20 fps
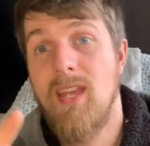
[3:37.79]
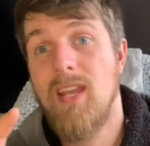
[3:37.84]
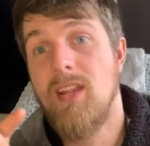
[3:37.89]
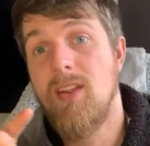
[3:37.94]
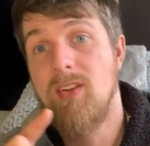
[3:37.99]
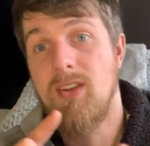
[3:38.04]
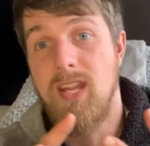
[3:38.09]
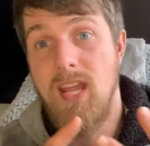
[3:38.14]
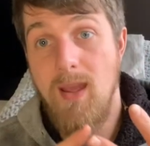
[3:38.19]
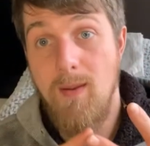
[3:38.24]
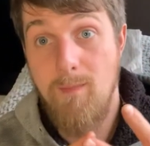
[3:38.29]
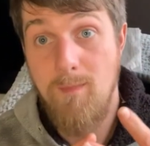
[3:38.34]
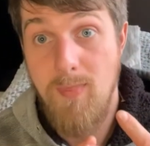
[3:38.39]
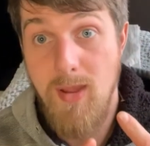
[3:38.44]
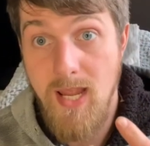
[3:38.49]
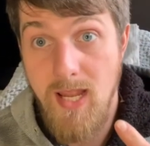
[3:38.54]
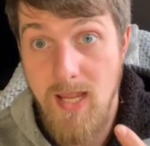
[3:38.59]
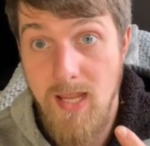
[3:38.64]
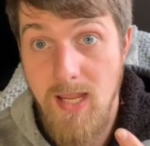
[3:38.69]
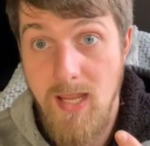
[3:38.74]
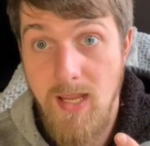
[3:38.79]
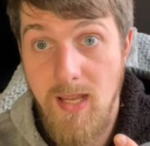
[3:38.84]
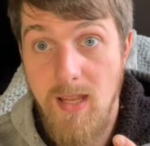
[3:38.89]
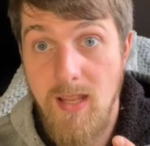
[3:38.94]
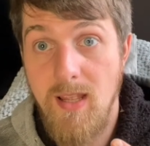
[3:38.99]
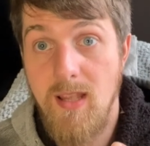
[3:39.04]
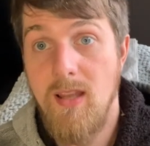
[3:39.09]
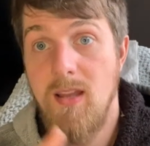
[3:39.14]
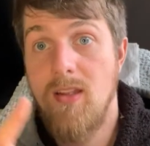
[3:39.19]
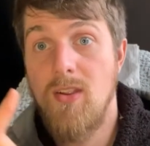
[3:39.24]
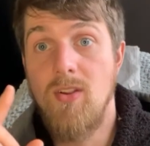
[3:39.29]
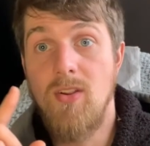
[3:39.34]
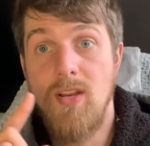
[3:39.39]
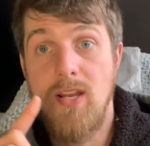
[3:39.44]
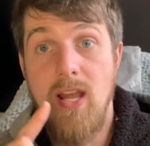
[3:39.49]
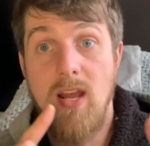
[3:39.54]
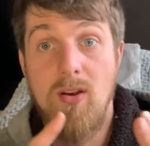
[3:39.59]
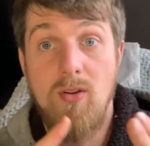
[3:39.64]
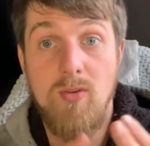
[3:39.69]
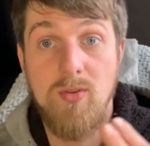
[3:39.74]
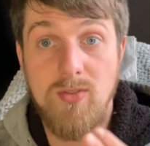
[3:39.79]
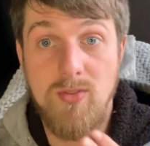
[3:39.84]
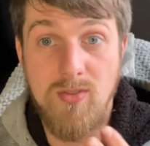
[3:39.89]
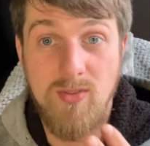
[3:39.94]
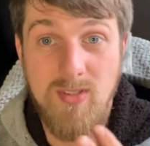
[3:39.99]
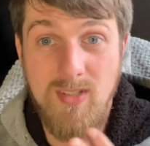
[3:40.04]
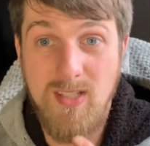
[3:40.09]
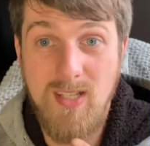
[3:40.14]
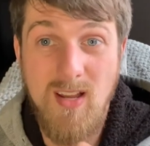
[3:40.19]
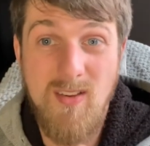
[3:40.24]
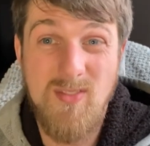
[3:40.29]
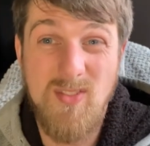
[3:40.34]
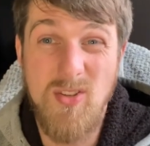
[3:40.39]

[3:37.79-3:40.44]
You'd get pinging. You'd get all sorts of stuff.